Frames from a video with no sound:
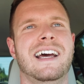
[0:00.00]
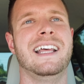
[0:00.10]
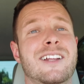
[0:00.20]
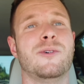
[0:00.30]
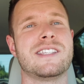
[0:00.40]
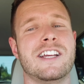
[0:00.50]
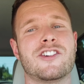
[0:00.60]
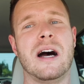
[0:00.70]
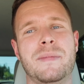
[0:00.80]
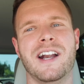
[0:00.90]
And then once they
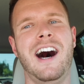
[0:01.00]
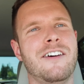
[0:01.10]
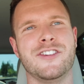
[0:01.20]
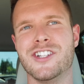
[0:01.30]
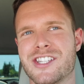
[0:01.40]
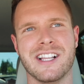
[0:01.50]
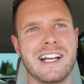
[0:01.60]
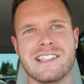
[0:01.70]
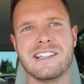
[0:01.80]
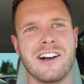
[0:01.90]
drop it off, you just let
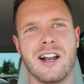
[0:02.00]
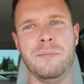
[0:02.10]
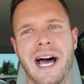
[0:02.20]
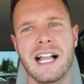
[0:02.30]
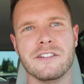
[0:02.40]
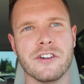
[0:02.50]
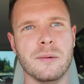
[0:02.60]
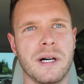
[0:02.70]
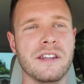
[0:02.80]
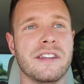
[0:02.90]
it sit on a pallet for a
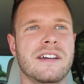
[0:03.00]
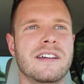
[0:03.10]
month.